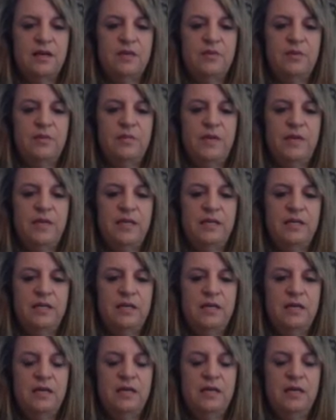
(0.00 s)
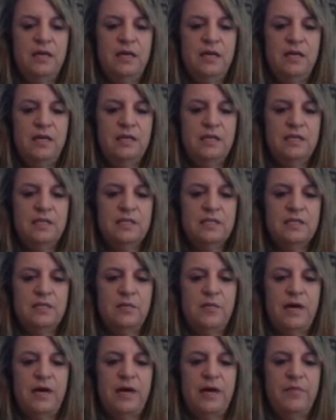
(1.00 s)
We made these
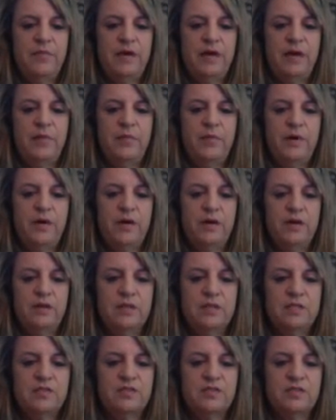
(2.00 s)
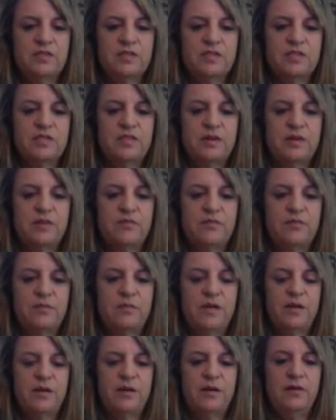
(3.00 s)
little pom-pom balls just straight from
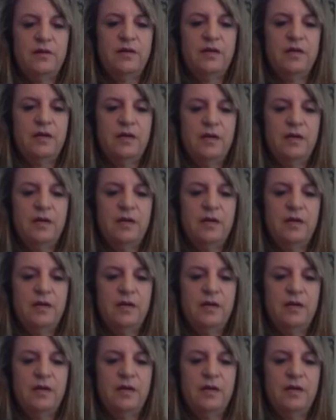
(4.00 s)
yarn.